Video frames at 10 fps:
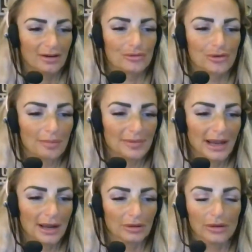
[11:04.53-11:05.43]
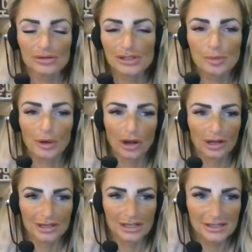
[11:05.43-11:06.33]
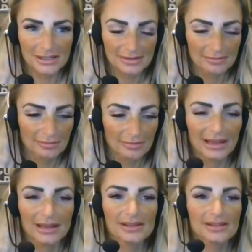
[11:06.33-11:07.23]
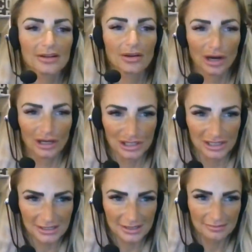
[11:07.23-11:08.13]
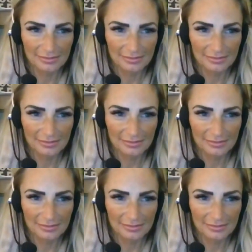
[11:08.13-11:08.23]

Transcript: Drop down below superconscious is conscious.